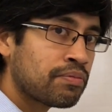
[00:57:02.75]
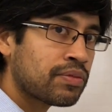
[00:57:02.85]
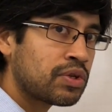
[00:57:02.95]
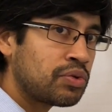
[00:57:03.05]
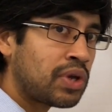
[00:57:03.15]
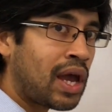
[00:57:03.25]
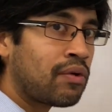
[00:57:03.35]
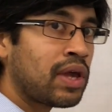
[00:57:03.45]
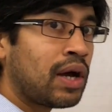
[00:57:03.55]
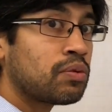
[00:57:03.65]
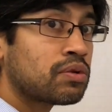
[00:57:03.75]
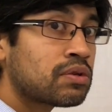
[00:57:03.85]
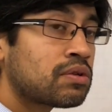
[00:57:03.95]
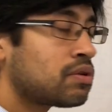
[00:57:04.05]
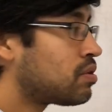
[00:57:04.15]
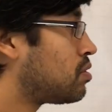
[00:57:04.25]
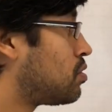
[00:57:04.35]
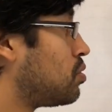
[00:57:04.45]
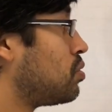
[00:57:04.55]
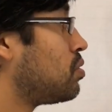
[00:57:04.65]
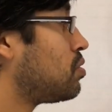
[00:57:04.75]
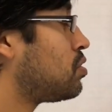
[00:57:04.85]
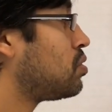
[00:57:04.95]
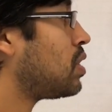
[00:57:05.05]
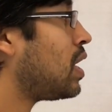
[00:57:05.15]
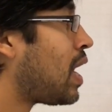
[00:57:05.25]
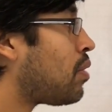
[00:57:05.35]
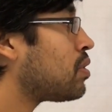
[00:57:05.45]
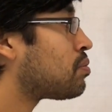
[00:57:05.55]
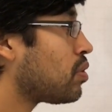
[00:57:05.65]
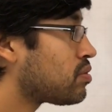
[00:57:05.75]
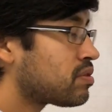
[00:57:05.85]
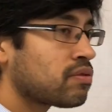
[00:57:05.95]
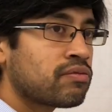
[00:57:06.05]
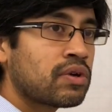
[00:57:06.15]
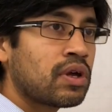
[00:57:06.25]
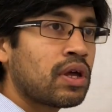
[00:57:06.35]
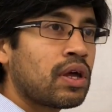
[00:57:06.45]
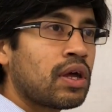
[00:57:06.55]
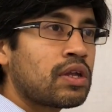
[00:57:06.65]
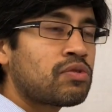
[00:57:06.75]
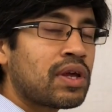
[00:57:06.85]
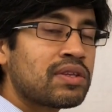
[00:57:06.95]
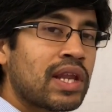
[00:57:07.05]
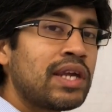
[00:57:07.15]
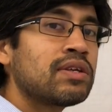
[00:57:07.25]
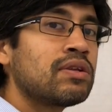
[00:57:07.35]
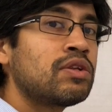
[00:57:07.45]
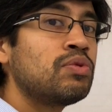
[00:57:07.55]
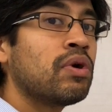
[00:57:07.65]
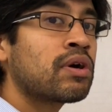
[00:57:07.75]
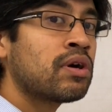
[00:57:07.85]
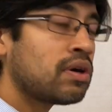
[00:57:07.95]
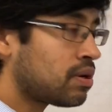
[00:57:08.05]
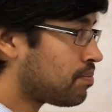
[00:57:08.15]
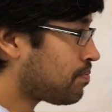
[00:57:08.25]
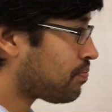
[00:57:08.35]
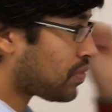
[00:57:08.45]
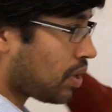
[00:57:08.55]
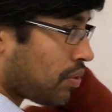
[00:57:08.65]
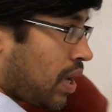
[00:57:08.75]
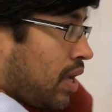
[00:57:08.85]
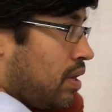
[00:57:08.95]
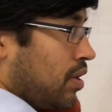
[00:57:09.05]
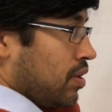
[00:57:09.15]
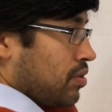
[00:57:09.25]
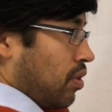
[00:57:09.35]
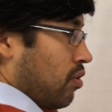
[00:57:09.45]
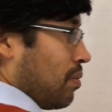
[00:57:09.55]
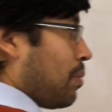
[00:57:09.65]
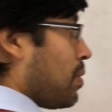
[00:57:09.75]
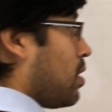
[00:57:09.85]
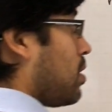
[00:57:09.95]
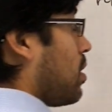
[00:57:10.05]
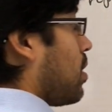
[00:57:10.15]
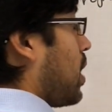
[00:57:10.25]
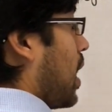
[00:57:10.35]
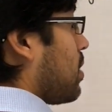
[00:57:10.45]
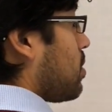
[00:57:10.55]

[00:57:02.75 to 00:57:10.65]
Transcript: to carry out, to allow the process of translation to occur. Okay, so remember that